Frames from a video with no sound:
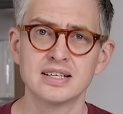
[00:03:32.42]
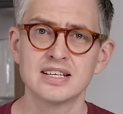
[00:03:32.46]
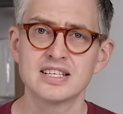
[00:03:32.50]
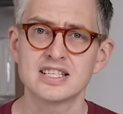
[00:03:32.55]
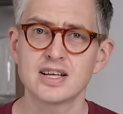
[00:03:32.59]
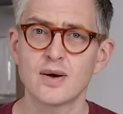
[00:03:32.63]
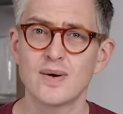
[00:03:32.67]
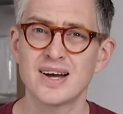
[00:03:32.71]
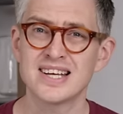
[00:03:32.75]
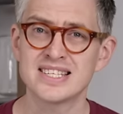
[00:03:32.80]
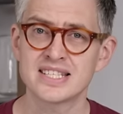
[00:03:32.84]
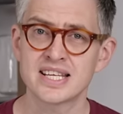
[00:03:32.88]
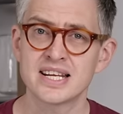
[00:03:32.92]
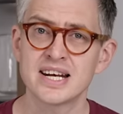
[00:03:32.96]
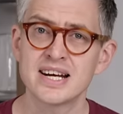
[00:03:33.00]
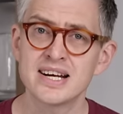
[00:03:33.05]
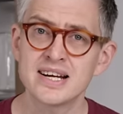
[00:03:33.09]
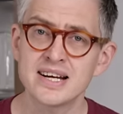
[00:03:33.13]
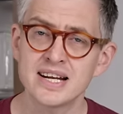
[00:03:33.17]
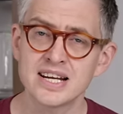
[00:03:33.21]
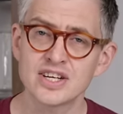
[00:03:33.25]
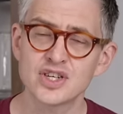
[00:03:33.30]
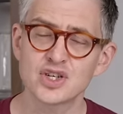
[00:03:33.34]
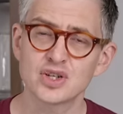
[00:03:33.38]
So as an
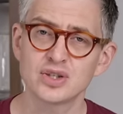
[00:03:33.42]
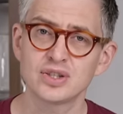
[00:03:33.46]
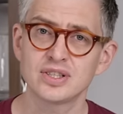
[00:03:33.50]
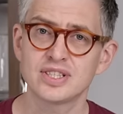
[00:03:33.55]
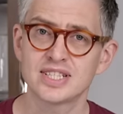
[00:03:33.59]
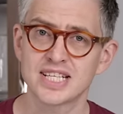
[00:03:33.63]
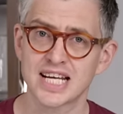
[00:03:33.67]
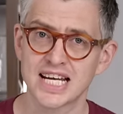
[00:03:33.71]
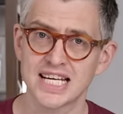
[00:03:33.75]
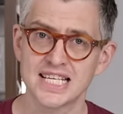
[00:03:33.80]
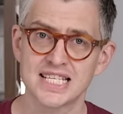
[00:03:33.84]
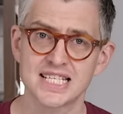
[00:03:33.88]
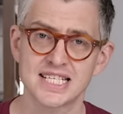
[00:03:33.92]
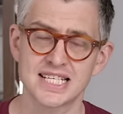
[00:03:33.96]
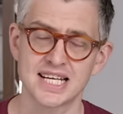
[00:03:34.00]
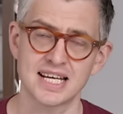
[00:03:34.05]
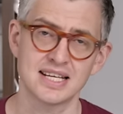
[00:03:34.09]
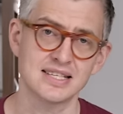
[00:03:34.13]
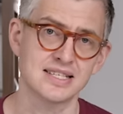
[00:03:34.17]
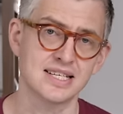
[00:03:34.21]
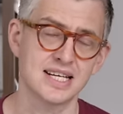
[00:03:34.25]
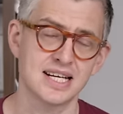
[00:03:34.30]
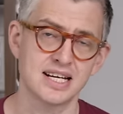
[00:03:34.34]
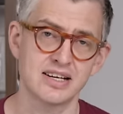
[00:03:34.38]
initial taste
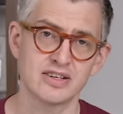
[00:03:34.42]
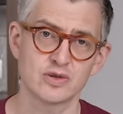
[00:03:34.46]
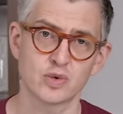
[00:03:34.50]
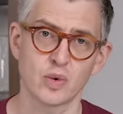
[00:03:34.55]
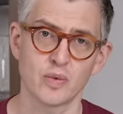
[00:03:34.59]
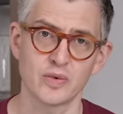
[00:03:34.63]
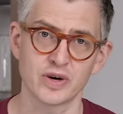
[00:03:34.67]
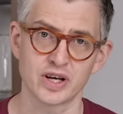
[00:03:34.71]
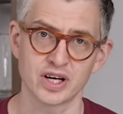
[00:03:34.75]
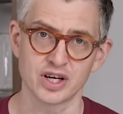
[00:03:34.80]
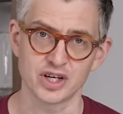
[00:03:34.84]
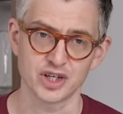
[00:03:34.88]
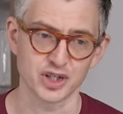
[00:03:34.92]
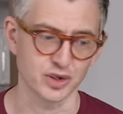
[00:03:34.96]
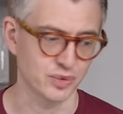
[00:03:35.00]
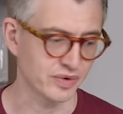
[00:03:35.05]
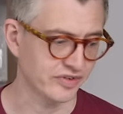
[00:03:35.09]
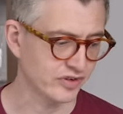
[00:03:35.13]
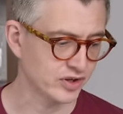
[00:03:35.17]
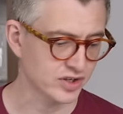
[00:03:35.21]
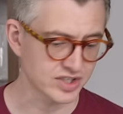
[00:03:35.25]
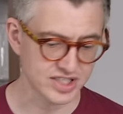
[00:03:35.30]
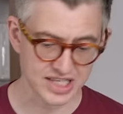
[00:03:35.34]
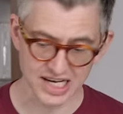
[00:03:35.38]
test, here's what we're gonna do. We've
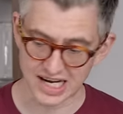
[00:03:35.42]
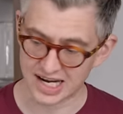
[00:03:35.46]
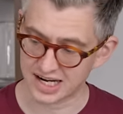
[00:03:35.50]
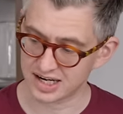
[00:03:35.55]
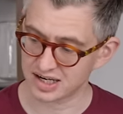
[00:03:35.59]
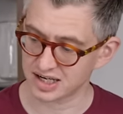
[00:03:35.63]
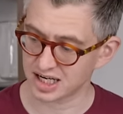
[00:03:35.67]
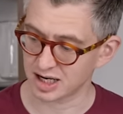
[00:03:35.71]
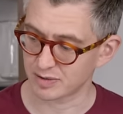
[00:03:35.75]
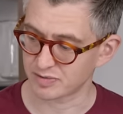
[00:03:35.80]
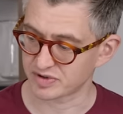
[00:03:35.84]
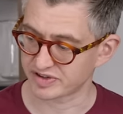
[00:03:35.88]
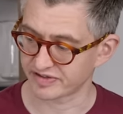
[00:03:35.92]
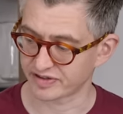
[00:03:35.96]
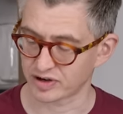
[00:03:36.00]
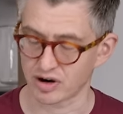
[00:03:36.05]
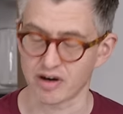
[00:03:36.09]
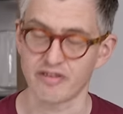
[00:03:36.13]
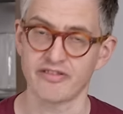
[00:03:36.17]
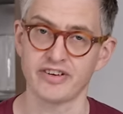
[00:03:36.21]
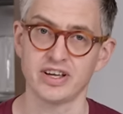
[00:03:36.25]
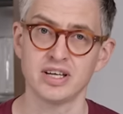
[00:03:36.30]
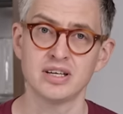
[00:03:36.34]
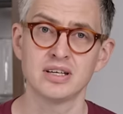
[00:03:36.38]
got 10 cups of
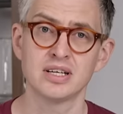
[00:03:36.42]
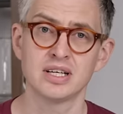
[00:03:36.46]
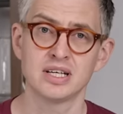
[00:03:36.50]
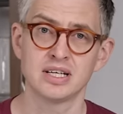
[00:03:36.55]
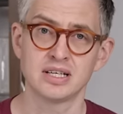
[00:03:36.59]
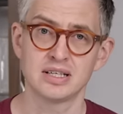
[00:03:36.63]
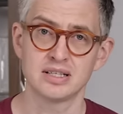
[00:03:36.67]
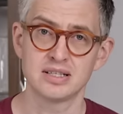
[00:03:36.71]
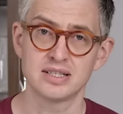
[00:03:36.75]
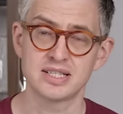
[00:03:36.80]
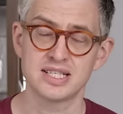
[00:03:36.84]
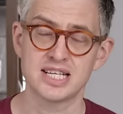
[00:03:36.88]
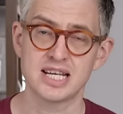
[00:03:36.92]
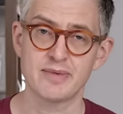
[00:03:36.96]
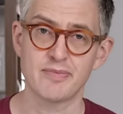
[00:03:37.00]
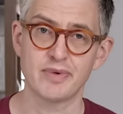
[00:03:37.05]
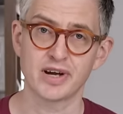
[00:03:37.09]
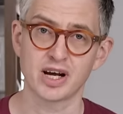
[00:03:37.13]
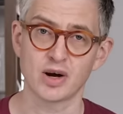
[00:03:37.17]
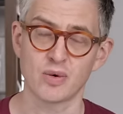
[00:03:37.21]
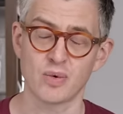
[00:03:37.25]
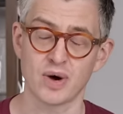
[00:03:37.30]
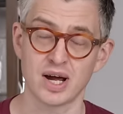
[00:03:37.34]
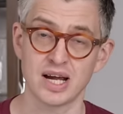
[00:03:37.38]
coffee
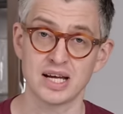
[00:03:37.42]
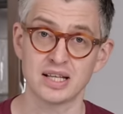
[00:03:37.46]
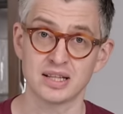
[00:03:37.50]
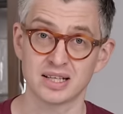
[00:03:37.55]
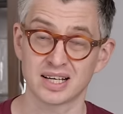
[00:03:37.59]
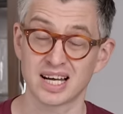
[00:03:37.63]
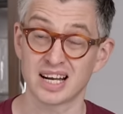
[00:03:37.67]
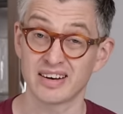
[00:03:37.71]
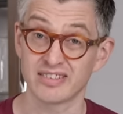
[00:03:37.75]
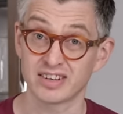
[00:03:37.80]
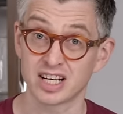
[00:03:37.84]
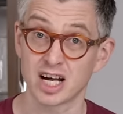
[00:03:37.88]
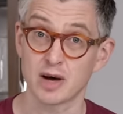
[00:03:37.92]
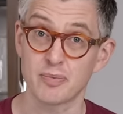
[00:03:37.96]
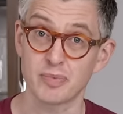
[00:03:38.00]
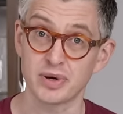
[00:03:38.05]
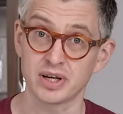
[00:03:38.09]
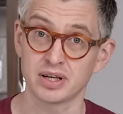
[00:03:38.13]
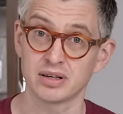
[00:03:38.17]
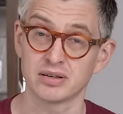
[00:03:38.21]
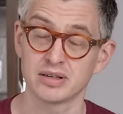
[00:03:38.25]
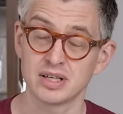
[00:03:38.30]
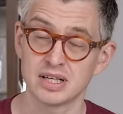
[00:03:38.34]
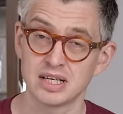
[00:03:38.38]
steeping away in the kind of
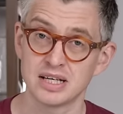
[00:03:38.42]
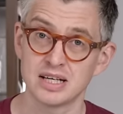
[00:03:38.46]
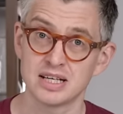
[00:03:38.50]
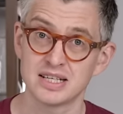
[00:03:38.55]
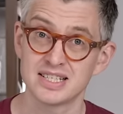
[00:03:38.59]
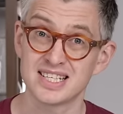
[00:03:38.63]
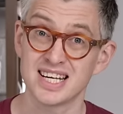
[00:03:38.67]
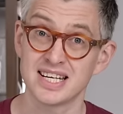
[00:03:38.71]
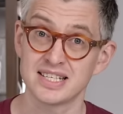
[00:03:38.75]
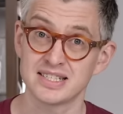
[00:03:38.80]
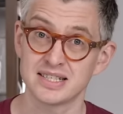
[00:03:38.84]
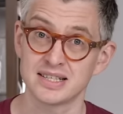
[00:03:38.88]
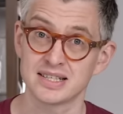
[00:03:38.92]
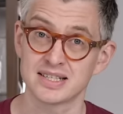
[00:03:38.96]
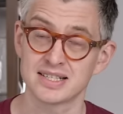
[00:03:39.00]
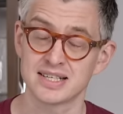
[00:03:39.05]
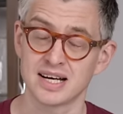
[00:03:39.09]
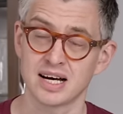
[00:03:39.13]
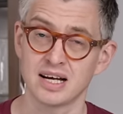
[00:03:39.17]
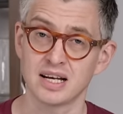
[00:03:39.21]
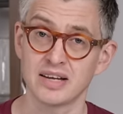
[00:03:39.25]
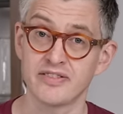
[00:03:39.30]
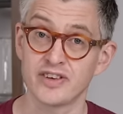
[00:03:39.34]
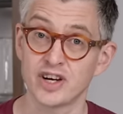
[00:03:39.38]
cupping tasting
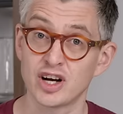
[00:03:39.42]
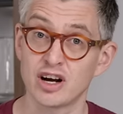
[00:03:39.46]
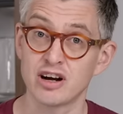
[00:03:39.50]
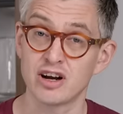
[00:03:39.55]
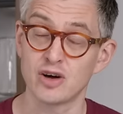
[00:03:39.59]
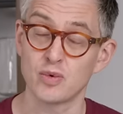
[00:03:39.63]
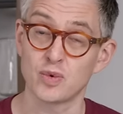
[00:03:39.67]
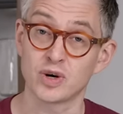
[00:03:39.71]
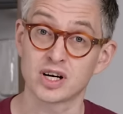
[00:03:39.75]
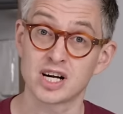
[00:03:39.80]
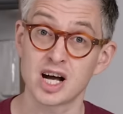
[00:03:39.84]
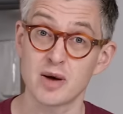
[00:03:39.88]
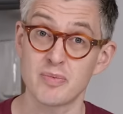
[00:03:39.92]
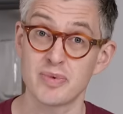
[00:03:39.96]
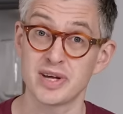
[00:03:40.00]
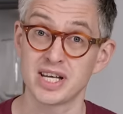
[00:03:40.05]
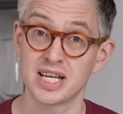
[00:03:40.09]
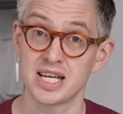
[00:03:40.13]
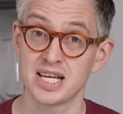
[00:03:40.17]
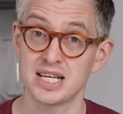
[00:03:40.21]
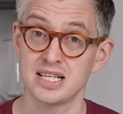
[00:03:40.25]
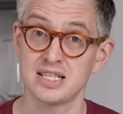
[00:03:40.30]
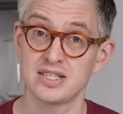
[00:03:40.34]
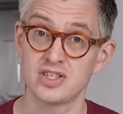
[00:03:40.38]
style. If you don't know what cupping
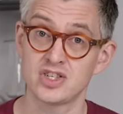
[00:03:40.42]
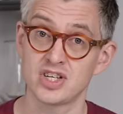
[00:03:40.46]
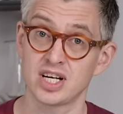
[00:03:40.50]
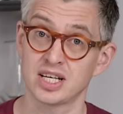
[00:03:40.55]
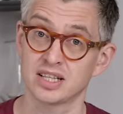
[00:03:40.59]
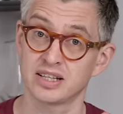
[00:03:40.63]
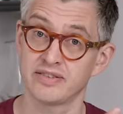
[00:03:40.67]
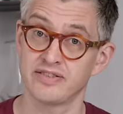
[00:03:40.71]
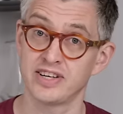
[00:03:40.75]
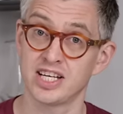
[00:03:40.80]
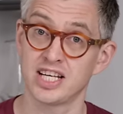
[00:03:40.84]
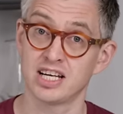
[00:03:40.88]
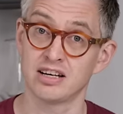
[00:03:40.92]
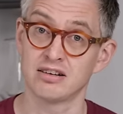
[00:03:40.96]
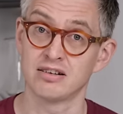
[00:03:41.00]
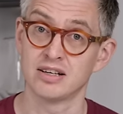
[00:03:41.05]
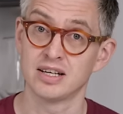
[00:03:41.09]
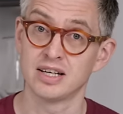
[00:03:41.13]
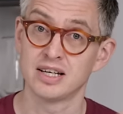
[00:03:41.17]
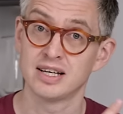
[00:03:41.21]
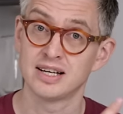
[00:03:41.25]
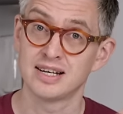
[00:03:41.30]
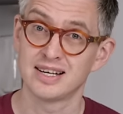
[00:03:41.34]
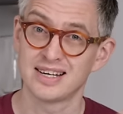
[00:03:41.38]
is, check the video
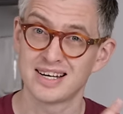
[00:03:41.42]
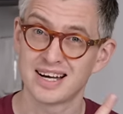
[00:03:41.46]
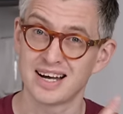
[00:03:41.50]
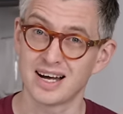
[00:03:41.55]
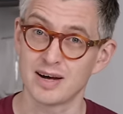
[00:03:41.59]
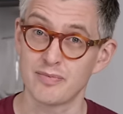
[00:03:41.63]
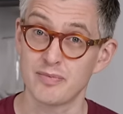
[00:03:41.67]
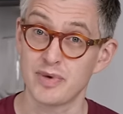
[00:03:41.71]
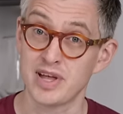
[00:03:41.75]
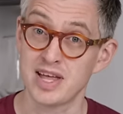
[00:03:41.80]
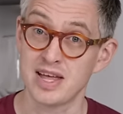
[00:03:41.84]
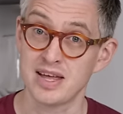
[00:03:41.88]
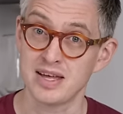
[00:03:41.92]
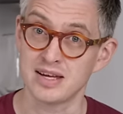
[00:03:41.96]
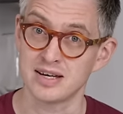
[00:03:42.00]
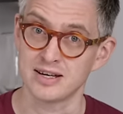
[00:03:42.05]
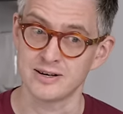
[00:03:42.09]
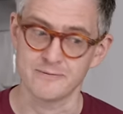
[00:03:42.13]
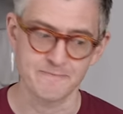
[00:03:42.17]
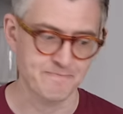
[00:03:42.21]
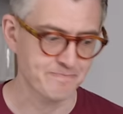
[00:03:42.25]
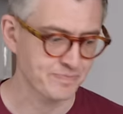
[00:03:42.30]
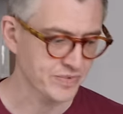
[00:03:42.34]
up here.